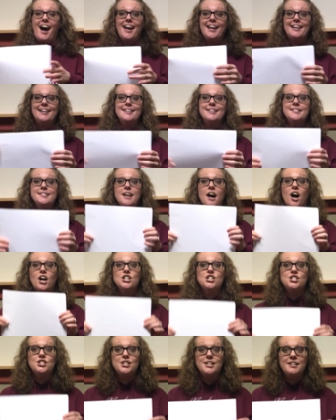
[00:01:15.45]
is a
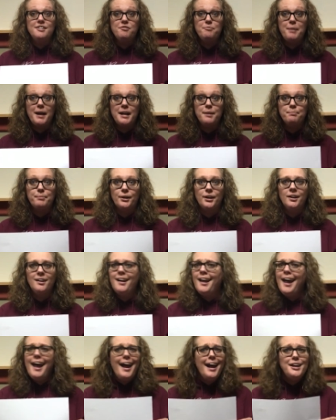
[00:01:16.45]
sheet of paper,
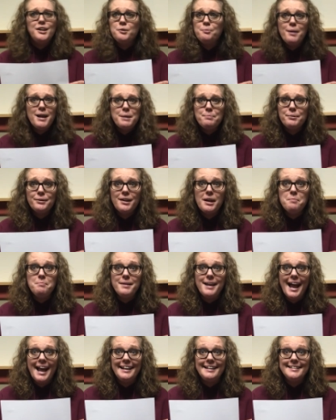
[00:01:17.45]
and your paper can
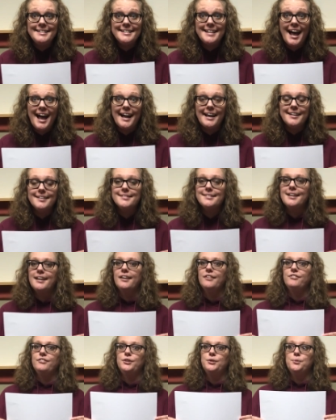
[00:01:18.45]
be any size.
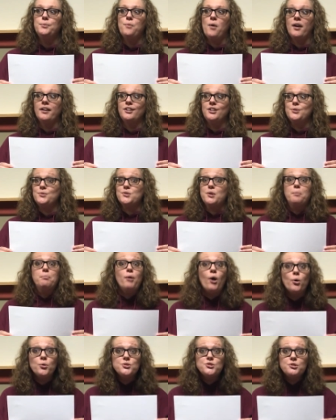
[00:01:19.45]
If you want to use a
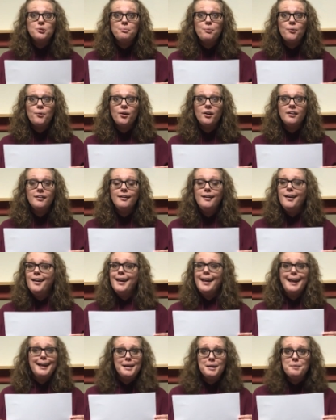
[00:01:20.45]
poster board,
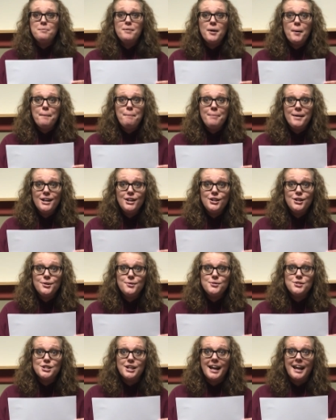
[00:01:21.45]
it can be a big,
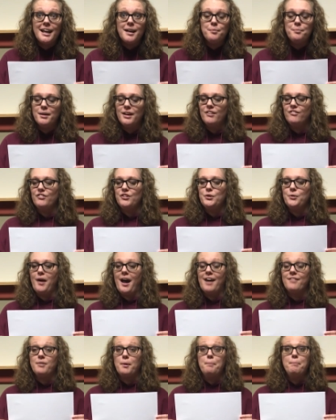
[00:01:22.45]
huge game. If you
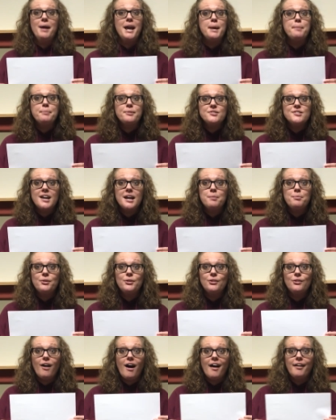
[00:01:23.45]
have a paper
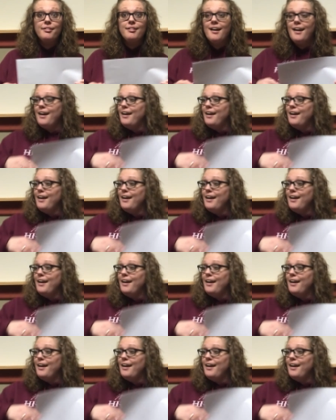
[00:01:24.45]
tablecloth